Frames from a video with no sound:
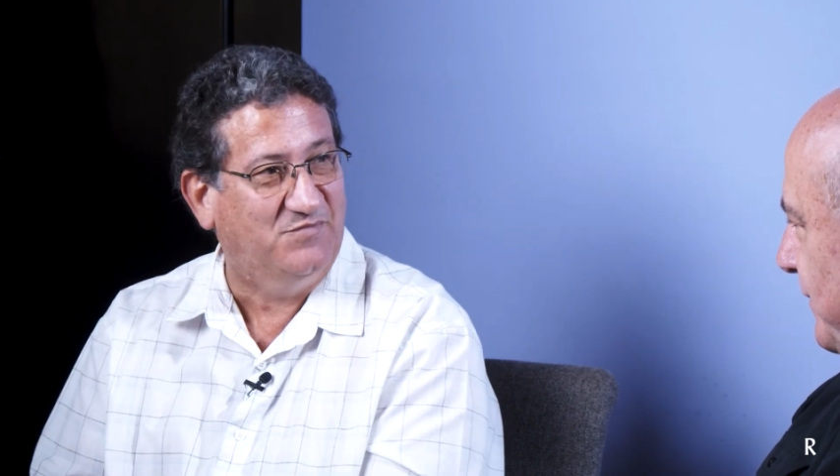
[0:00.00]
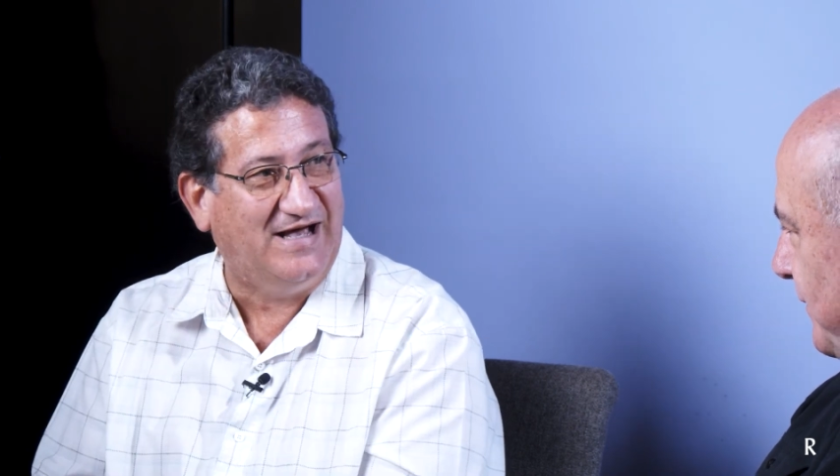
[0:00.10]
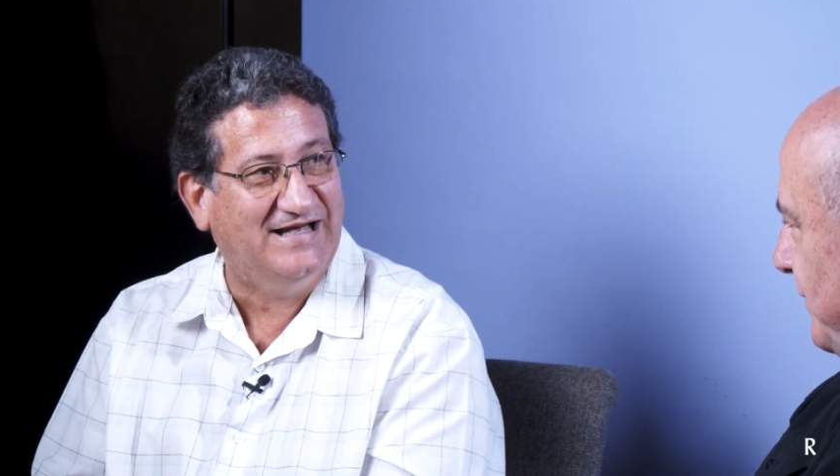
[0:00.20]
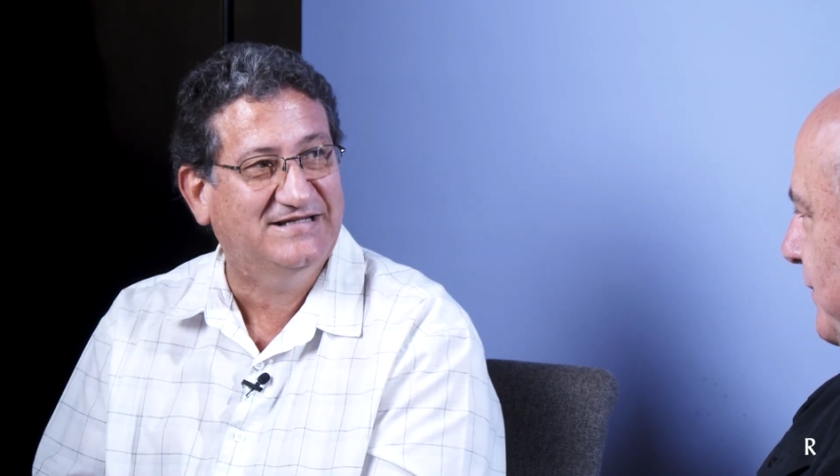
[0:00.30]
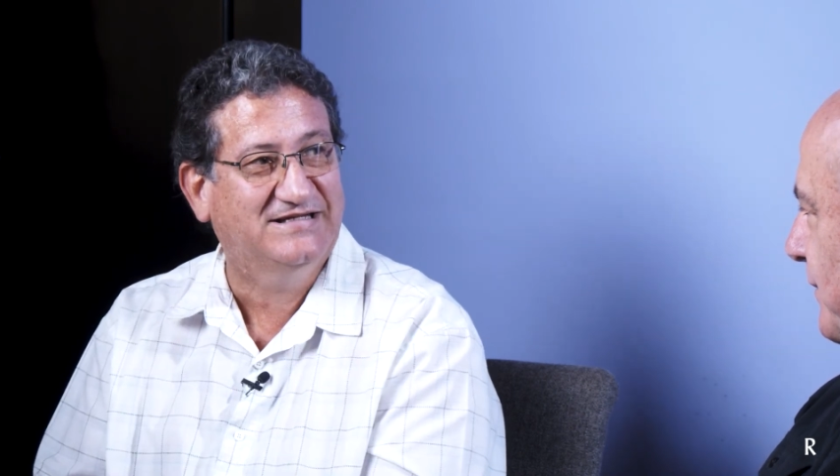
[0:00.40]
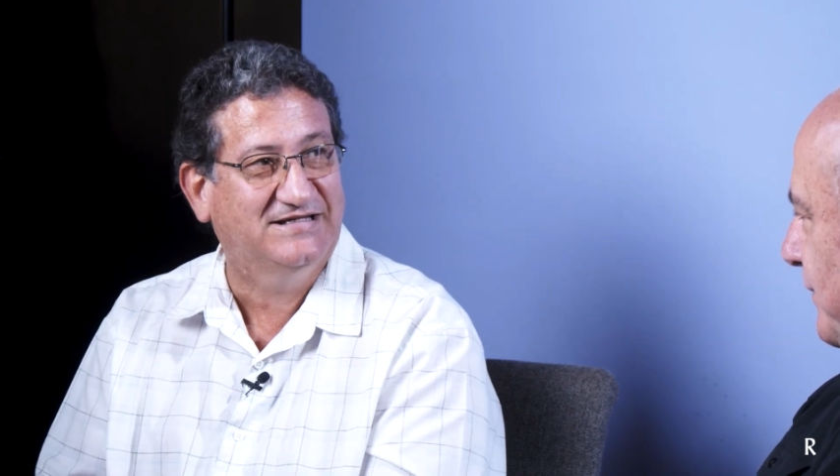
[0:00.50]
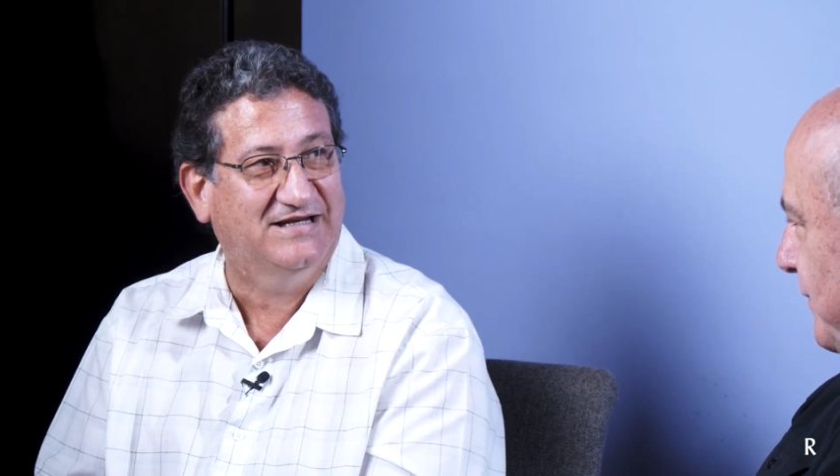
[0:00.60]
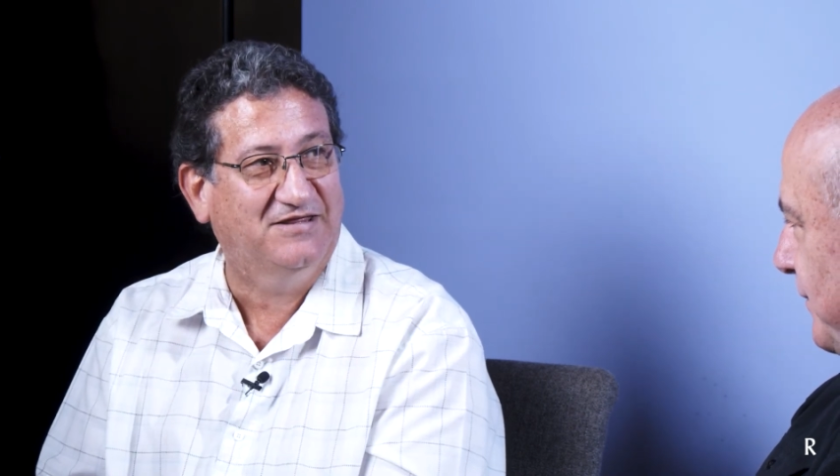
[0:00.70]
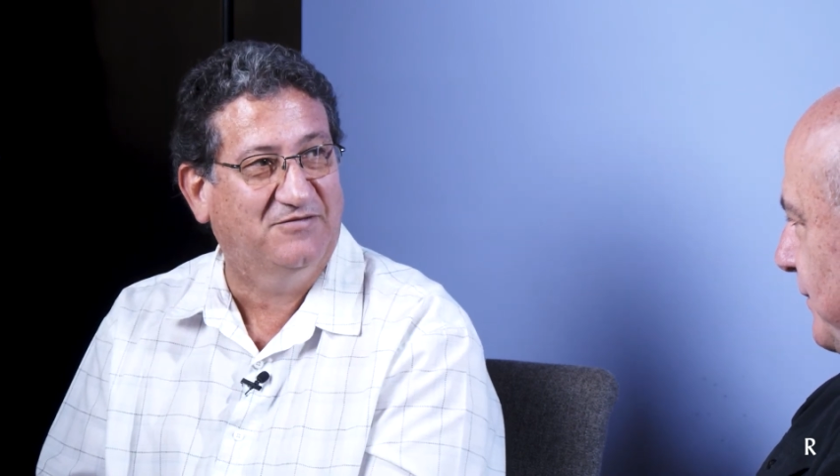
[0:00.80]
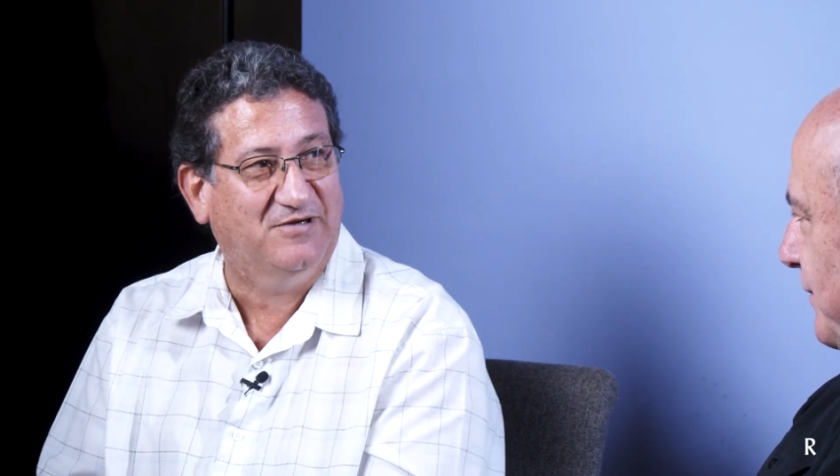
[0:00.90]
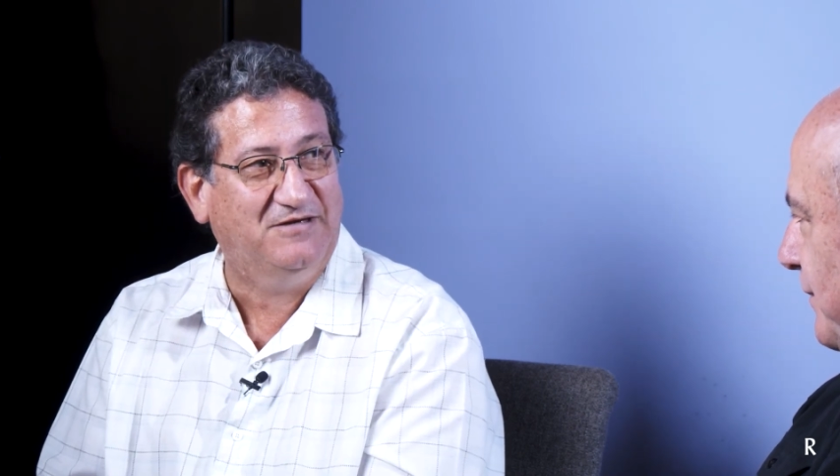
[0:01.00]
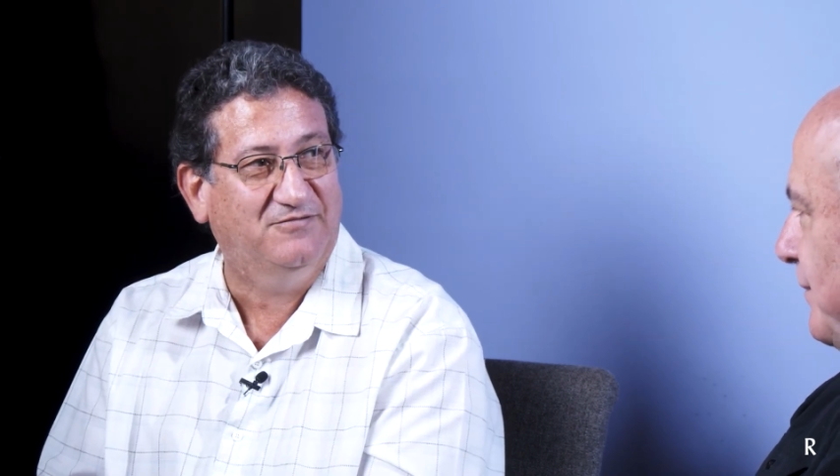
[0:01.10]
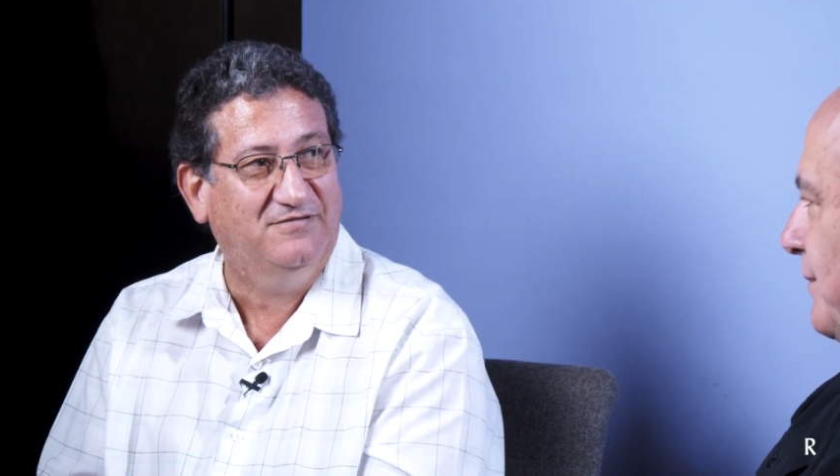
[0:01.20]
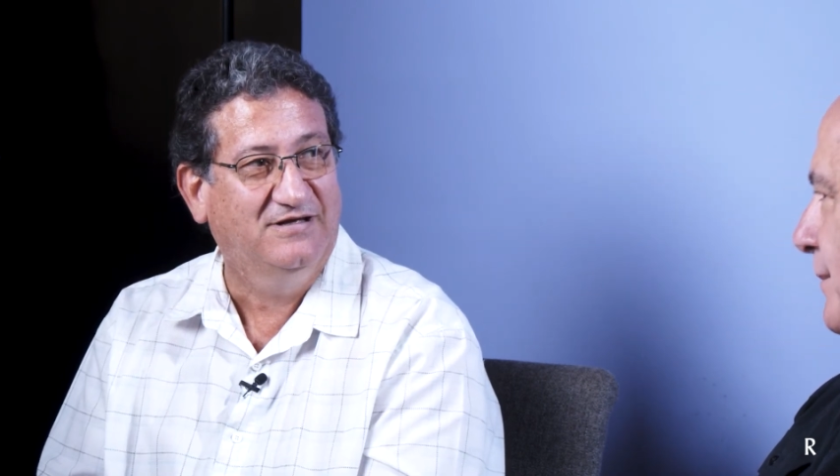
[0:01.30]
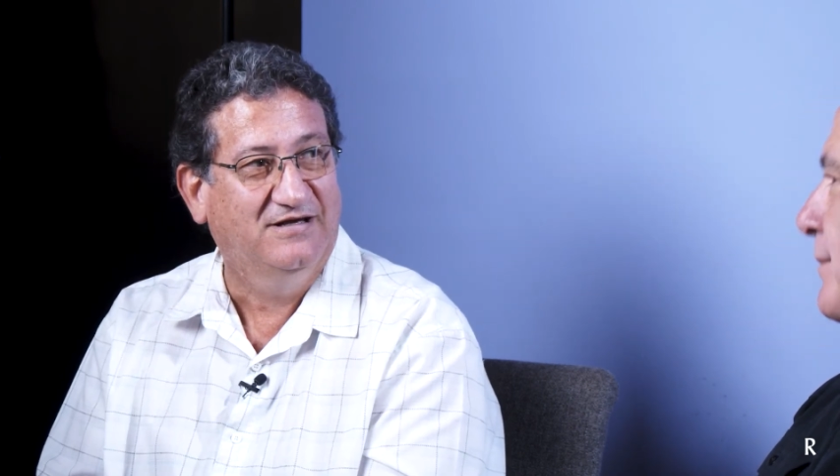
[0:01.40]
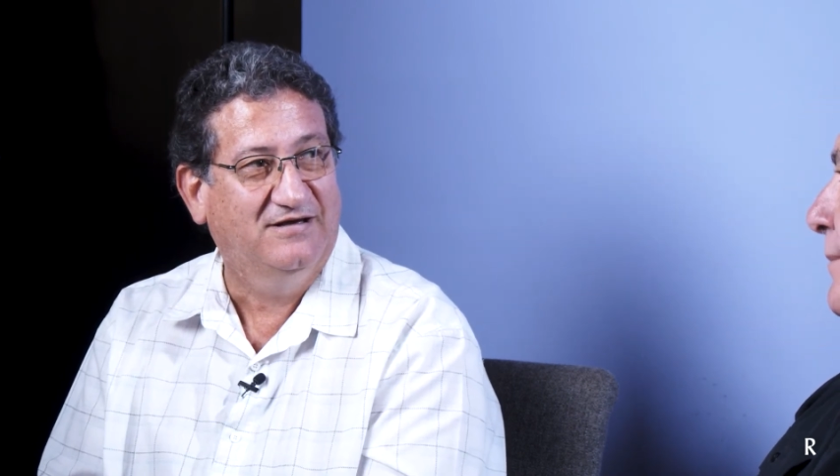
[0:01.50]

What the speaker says: pastors and other people